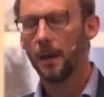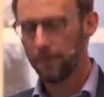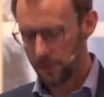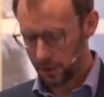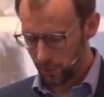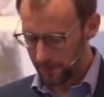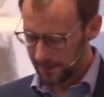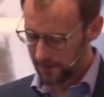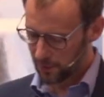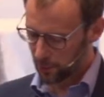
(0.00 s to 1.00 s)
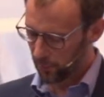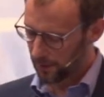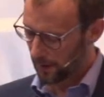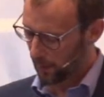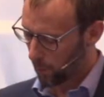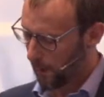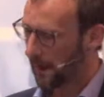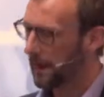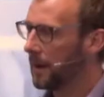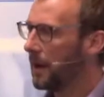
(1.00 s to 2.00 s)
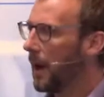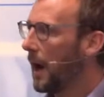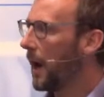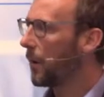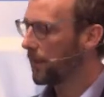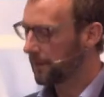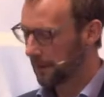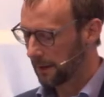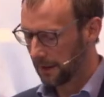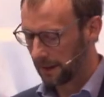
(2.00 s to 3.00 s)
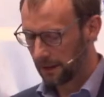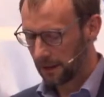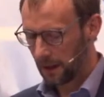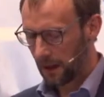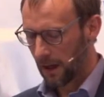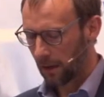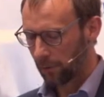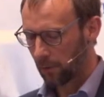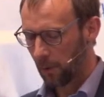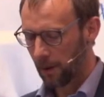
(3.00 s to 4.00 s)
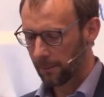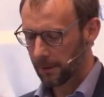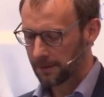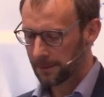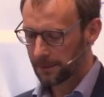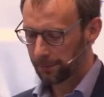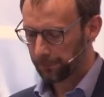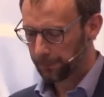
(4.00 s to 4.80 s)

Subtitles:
but do it in a joined up way with clear requirements.